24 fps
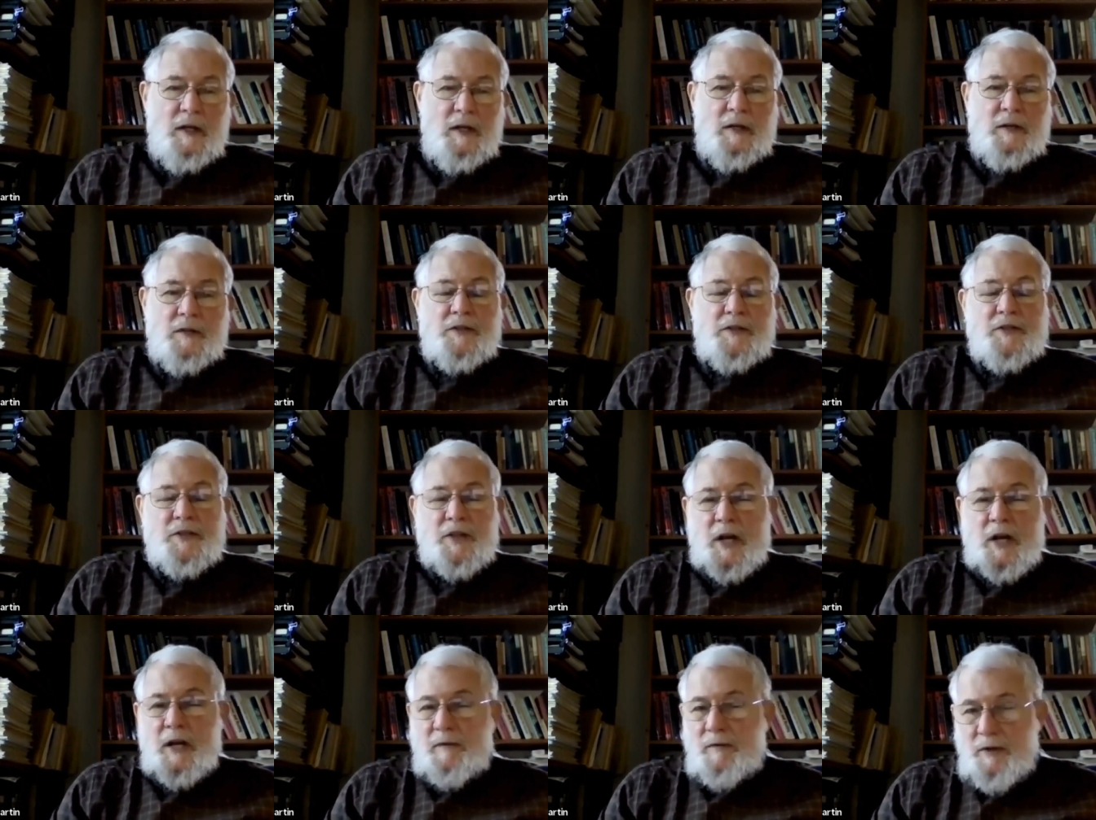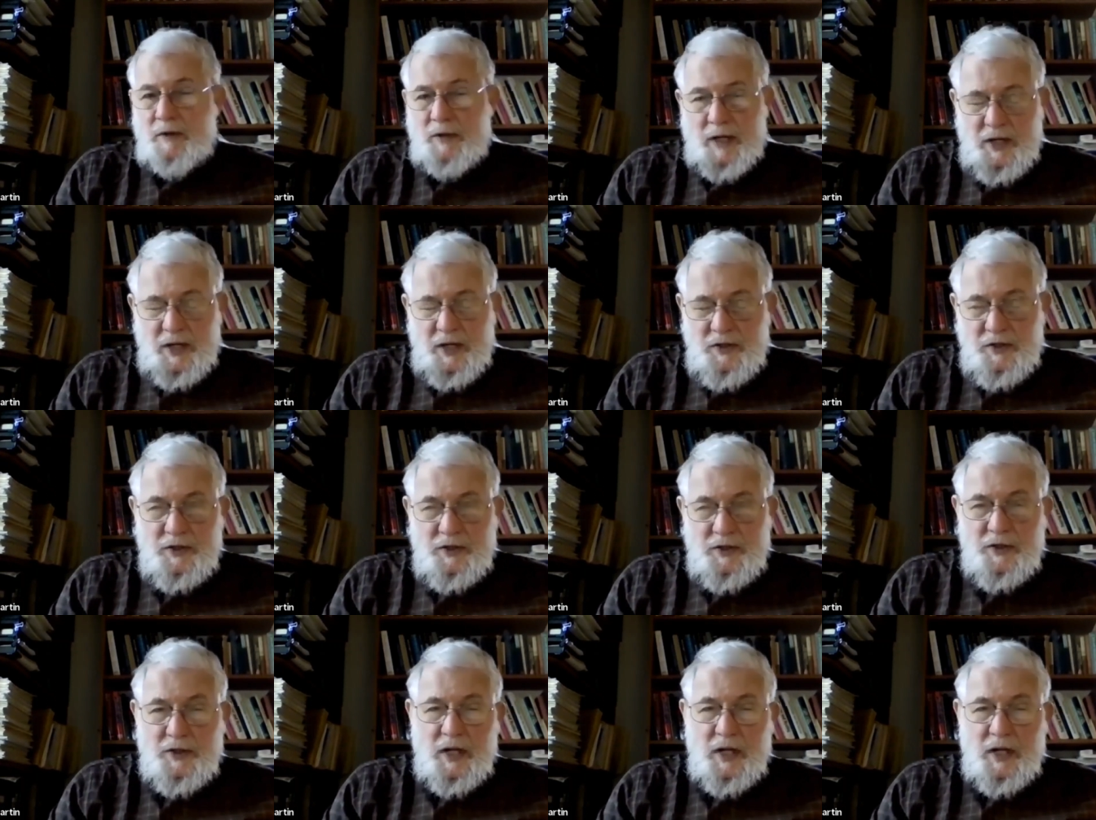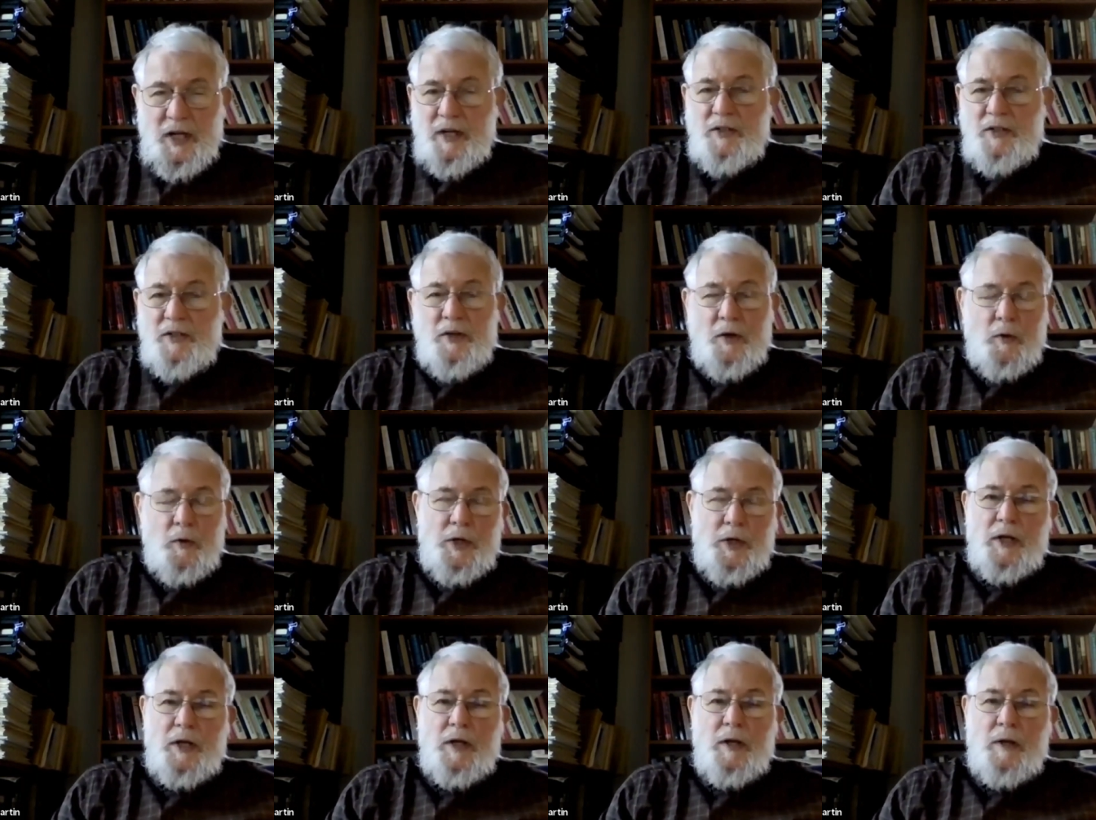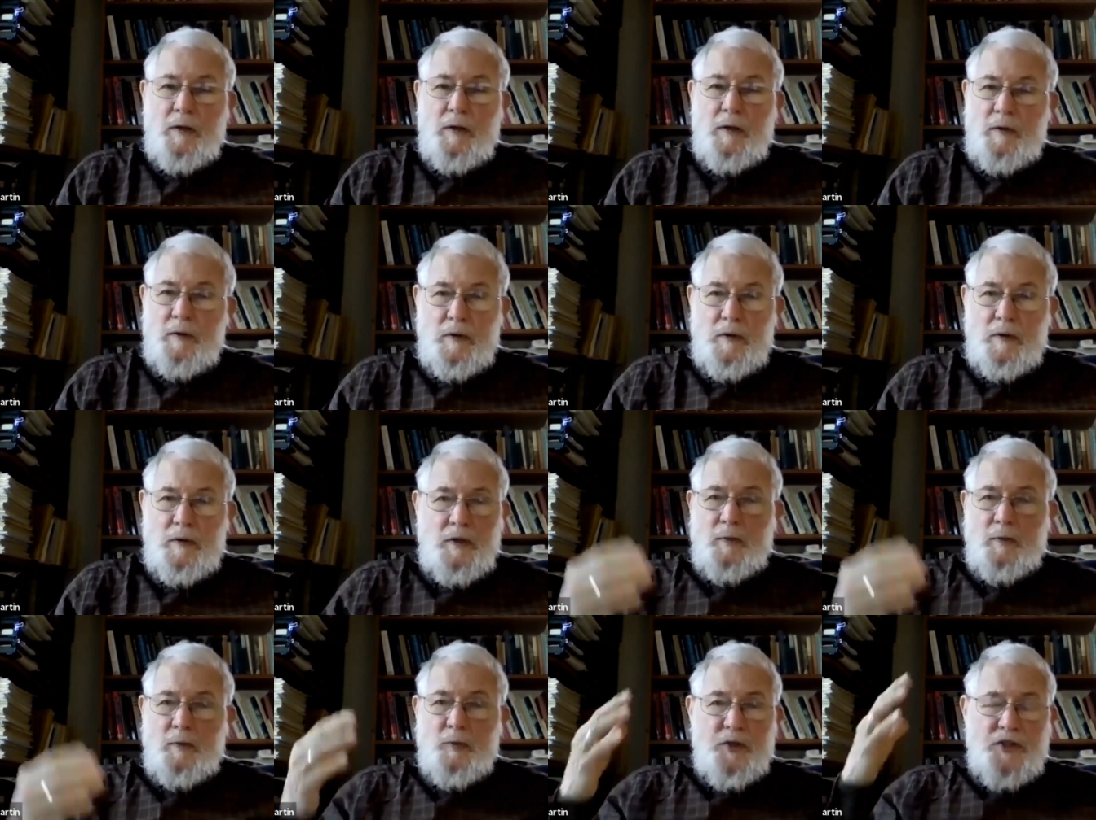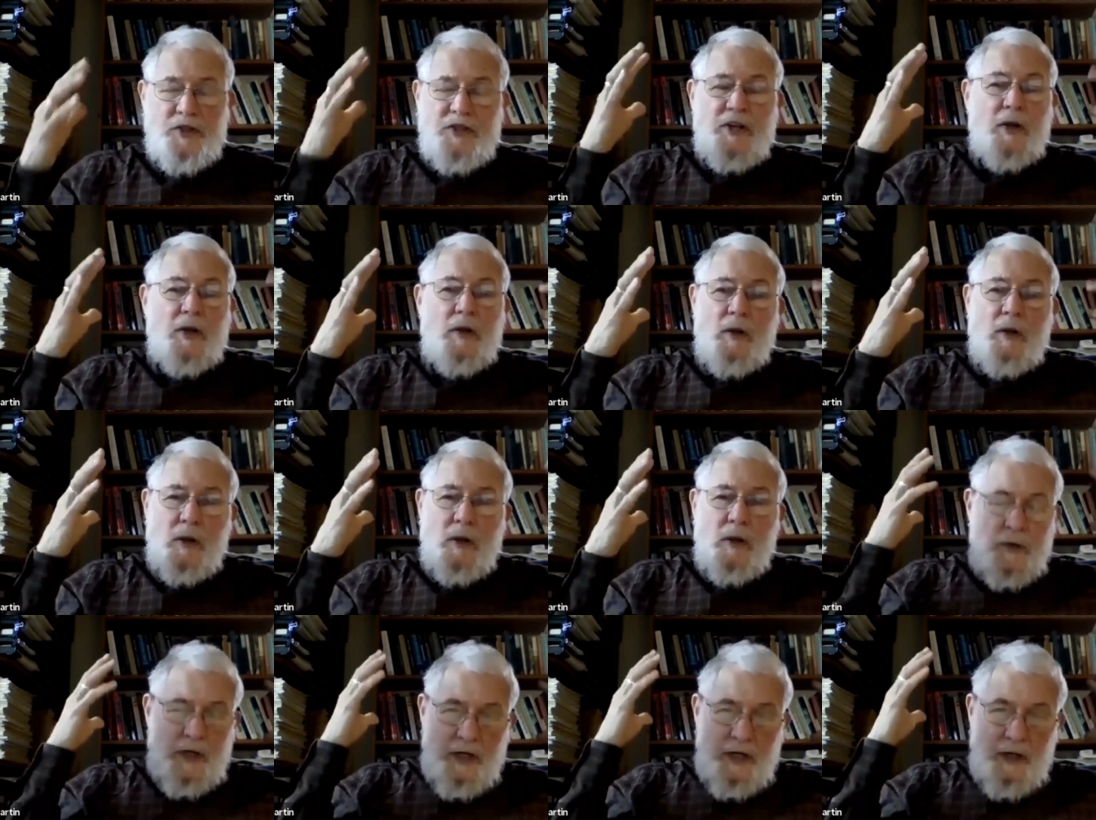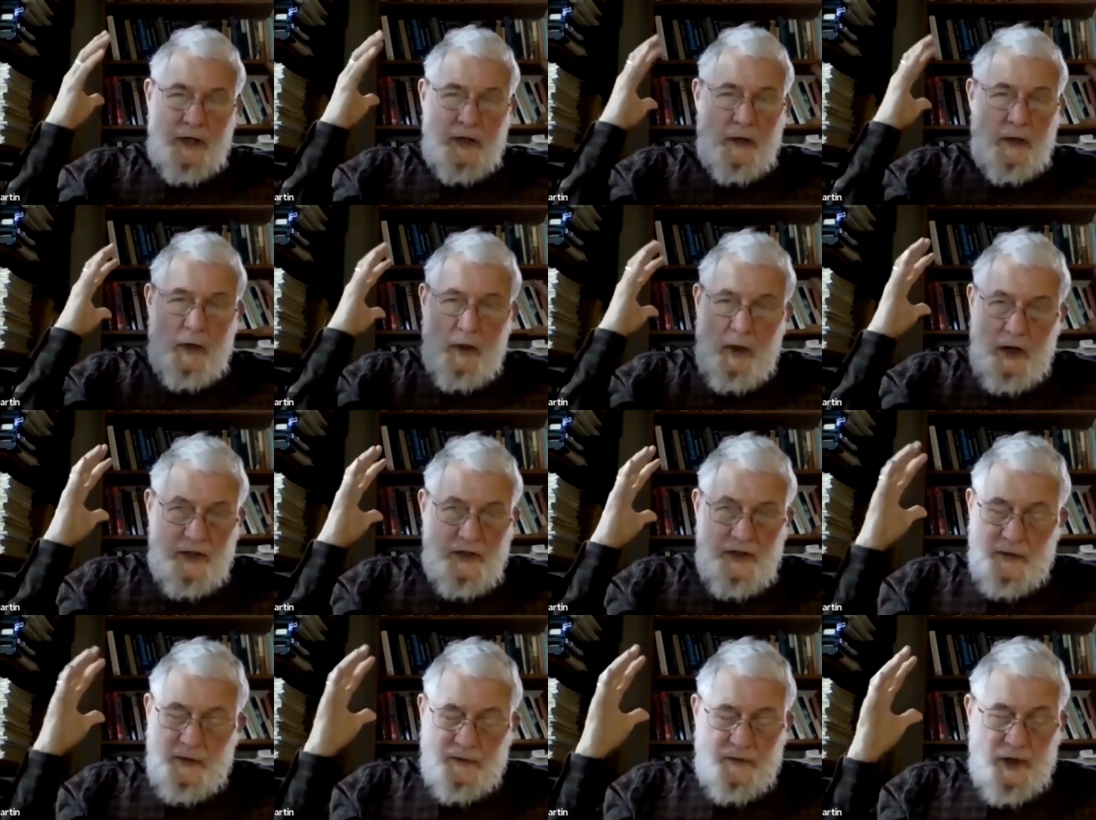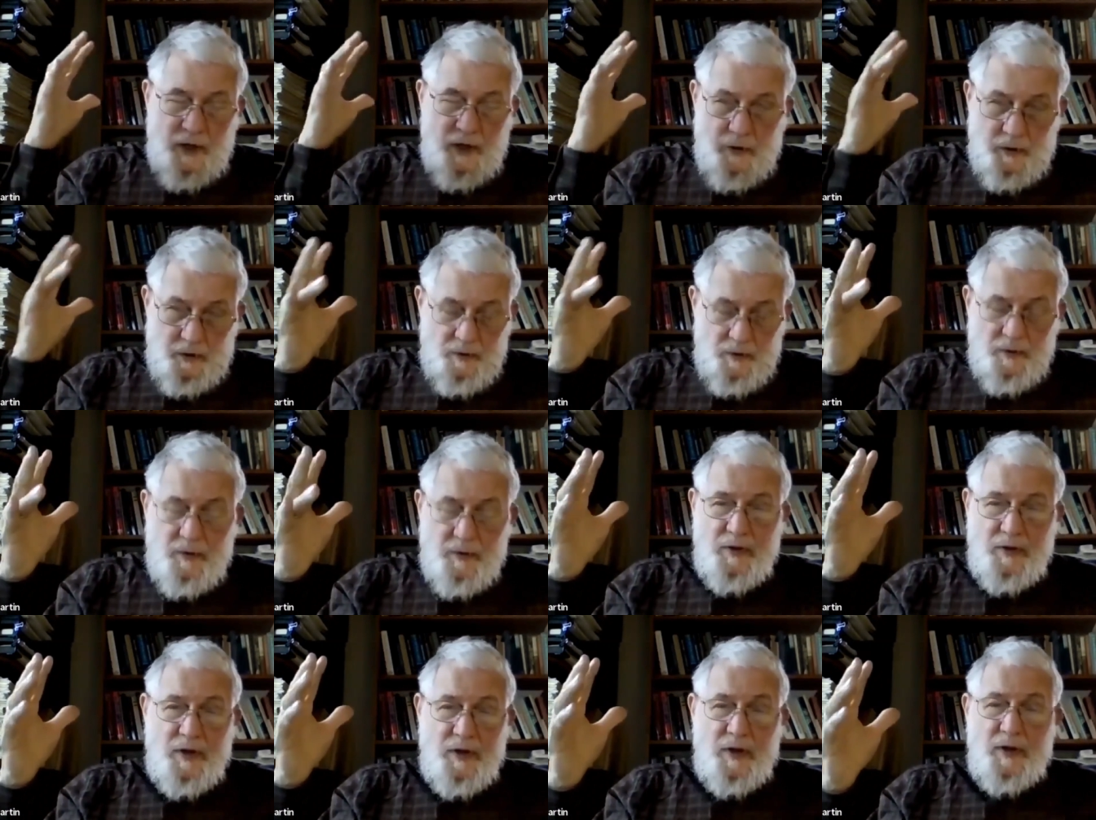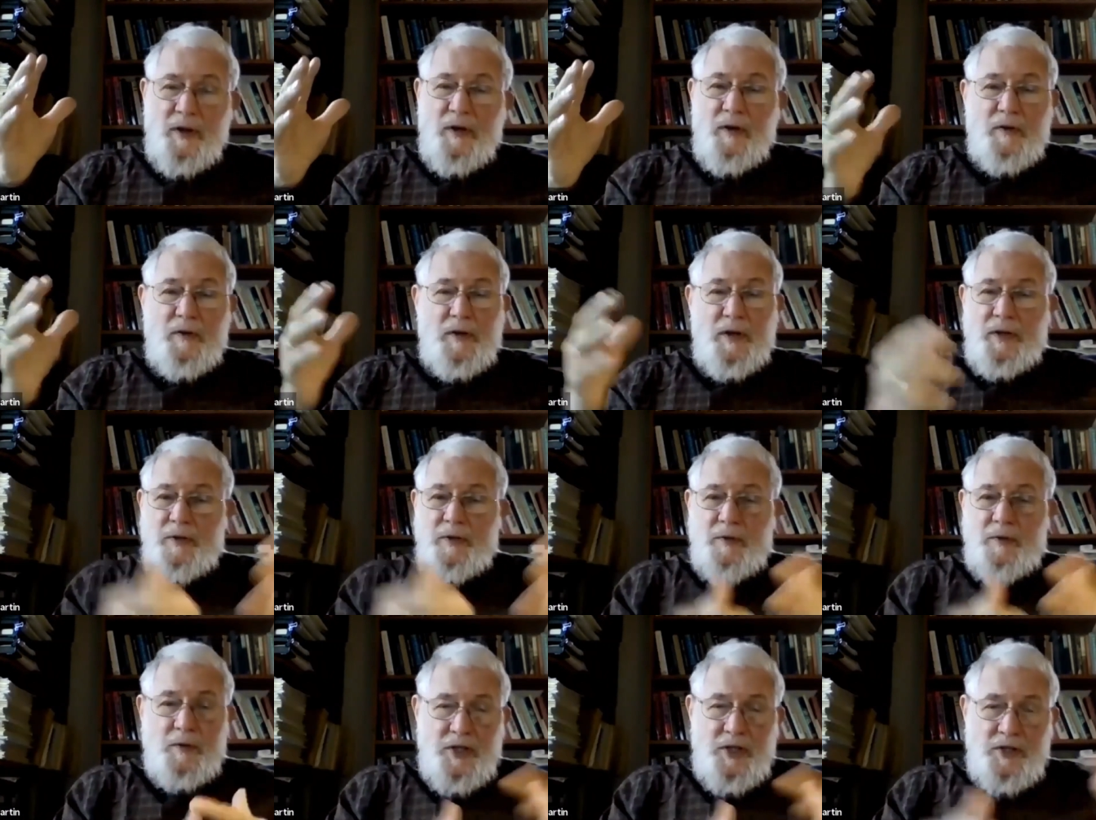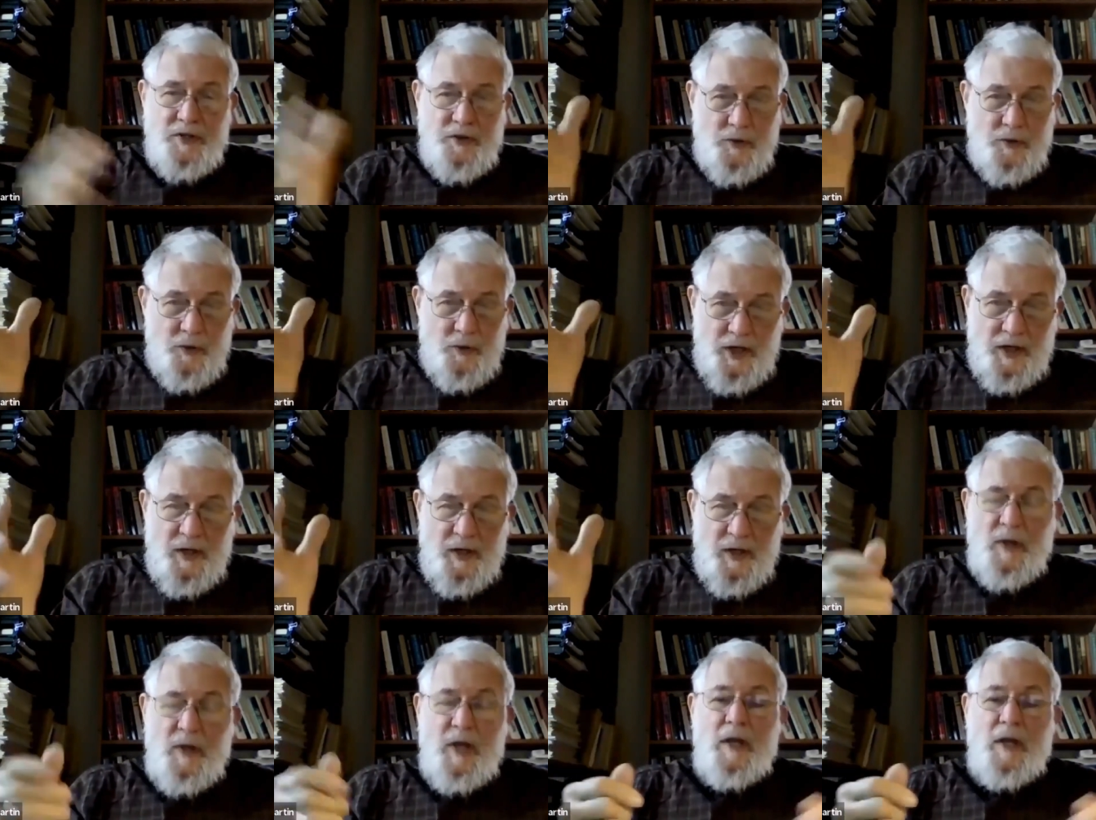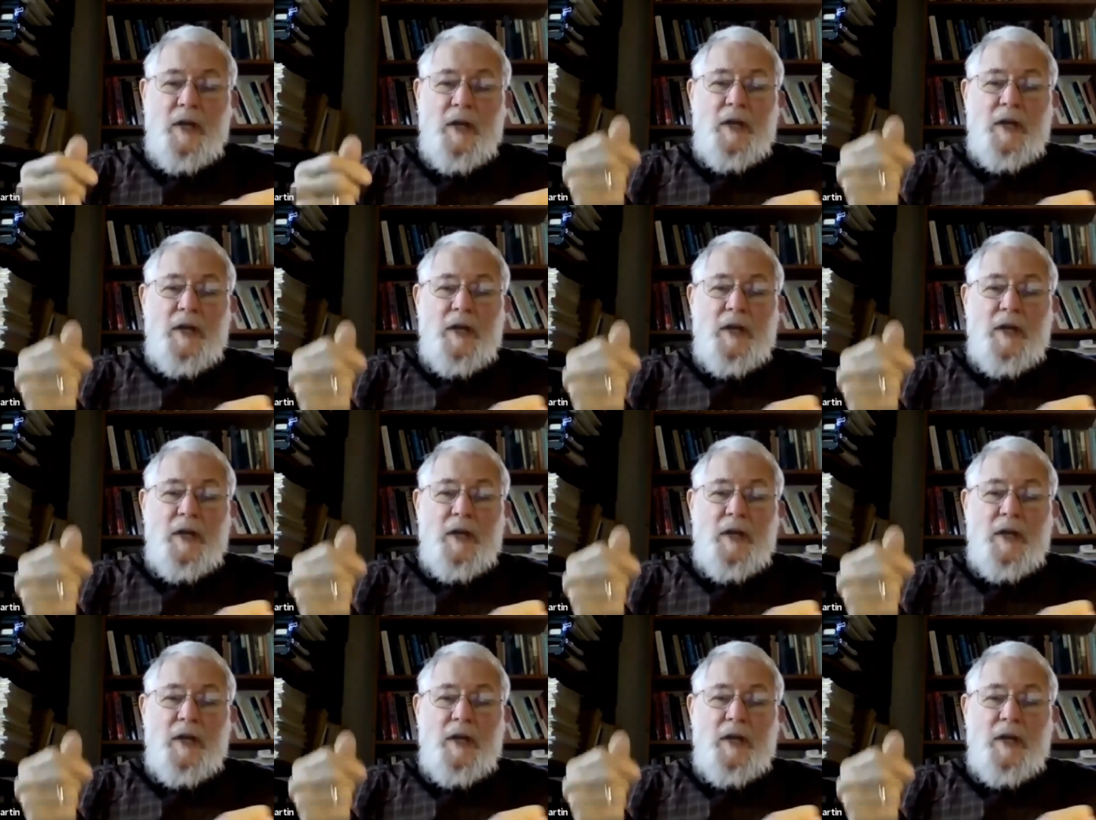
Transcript: sovereign nation states owning you know, Brazil, owning the lungs of the earth, you know, and destroying them.